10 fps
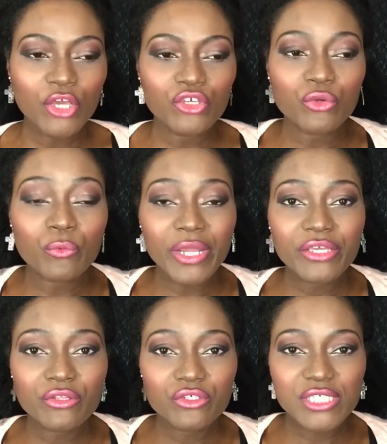your
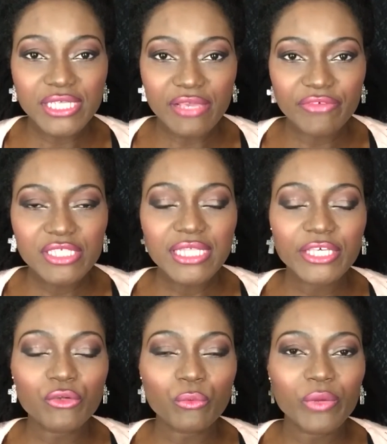regular savings like
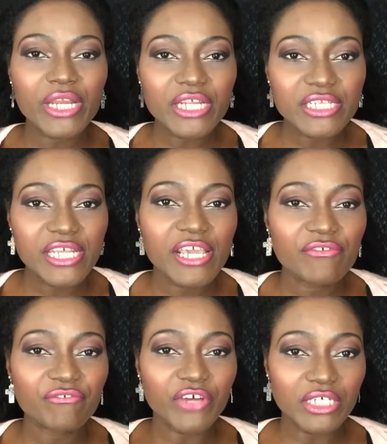your rainy day
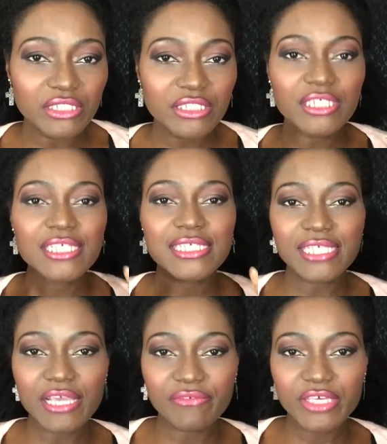fund
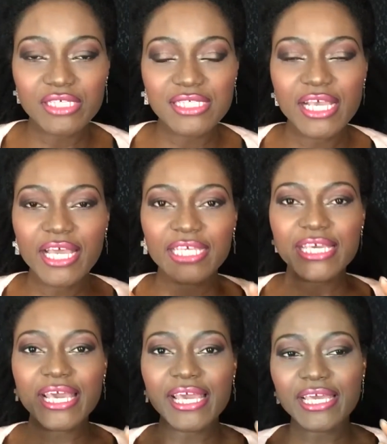savings
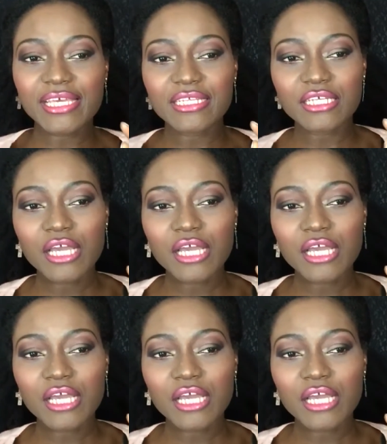can